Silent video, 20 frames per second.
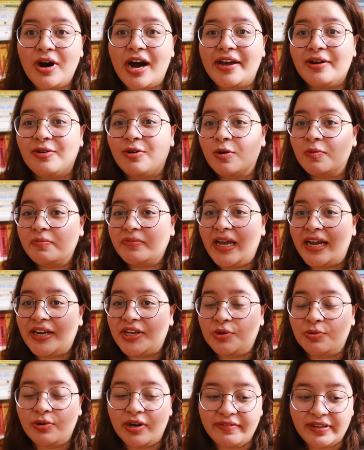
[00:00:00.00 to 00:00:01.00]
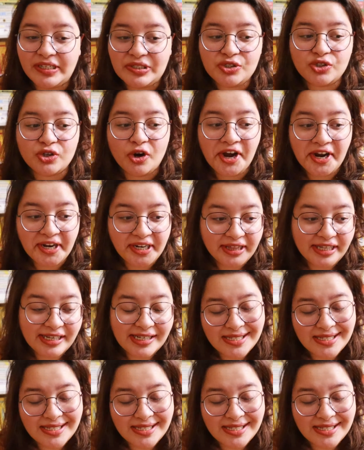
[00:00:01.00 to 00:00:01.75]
I hope that you have enjoyed